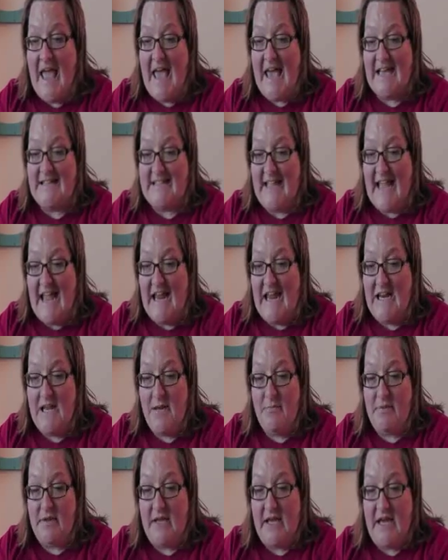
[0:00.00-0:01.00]
As
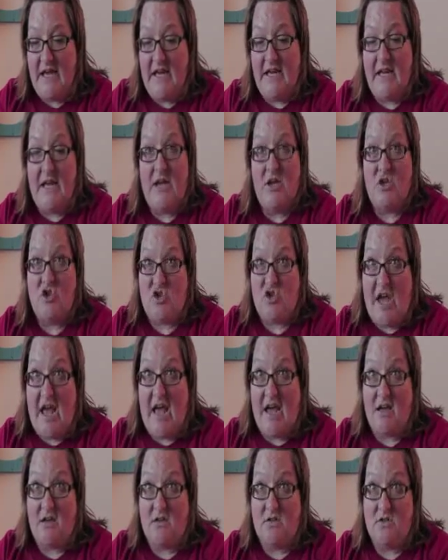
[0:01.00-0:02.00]
Annie played,
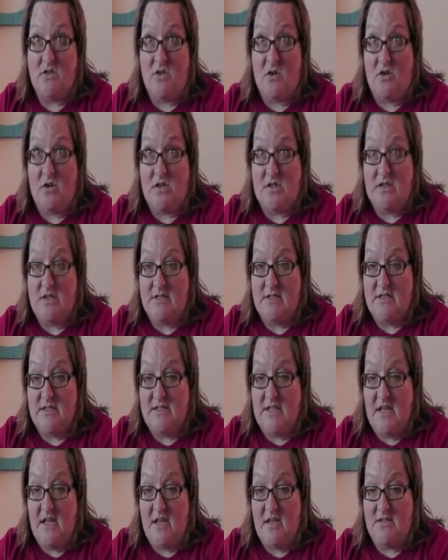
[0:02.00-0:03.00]
Jack started
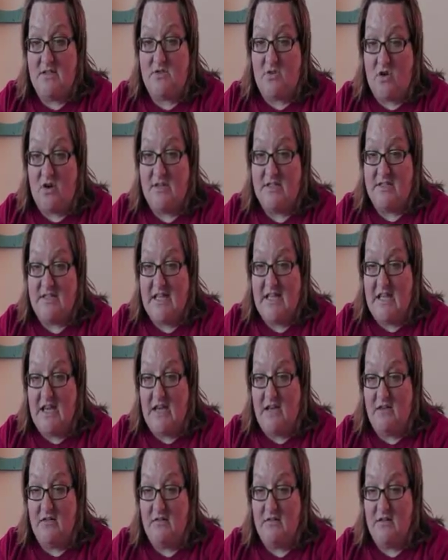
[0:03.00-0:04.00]

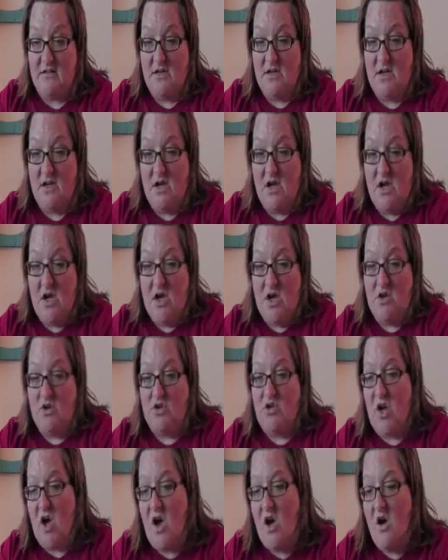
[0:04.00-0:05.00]
singing.
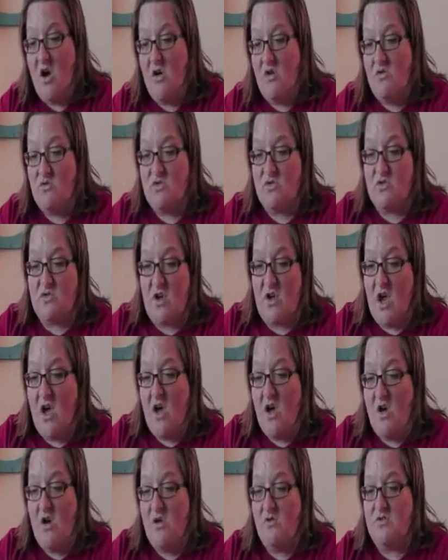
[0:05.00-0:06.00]
"Ghost,
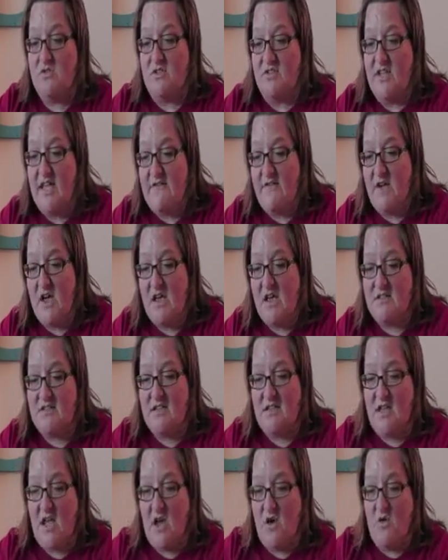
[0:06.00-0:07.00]
ghost, leave us
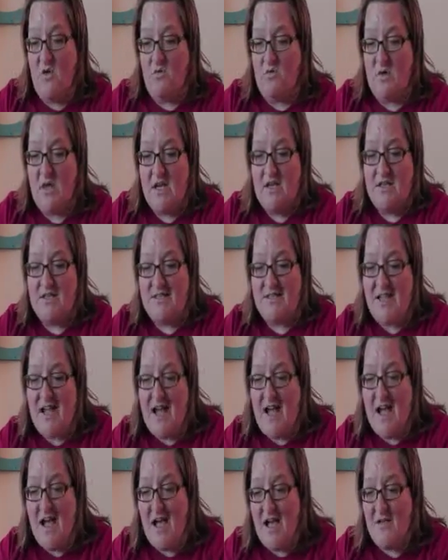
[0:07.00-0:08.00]
alone.
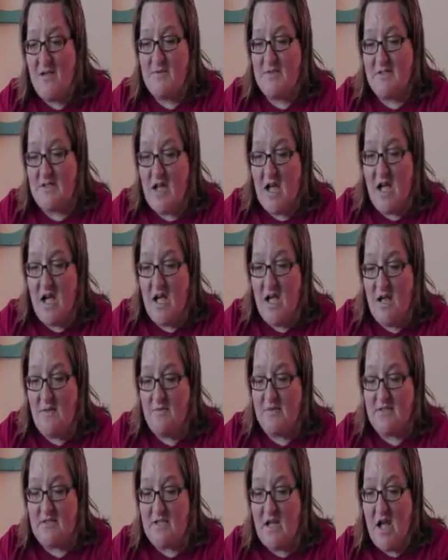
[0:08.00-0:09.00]
Stop,
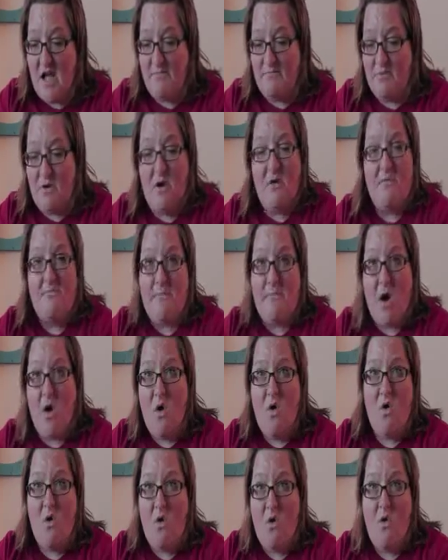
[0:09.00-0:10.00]
stop, stop your
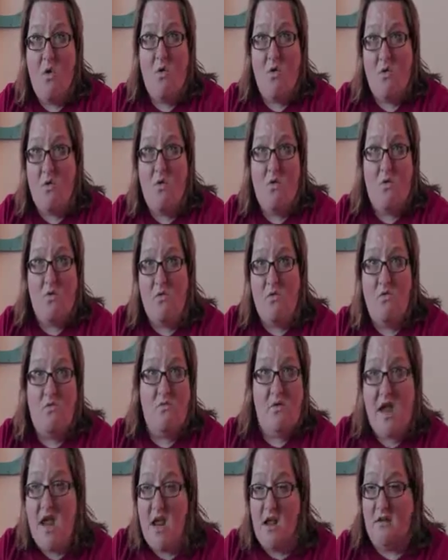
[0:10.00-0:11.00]

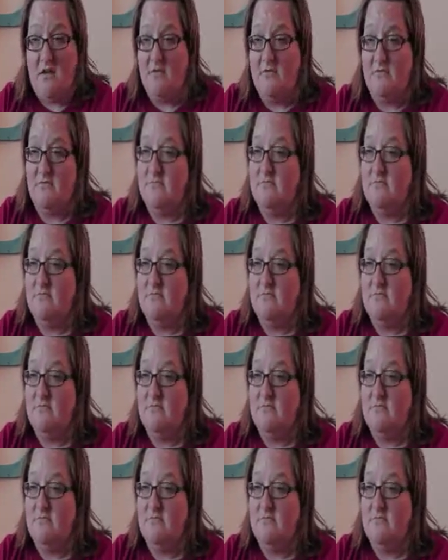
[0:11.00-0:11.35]
moaning."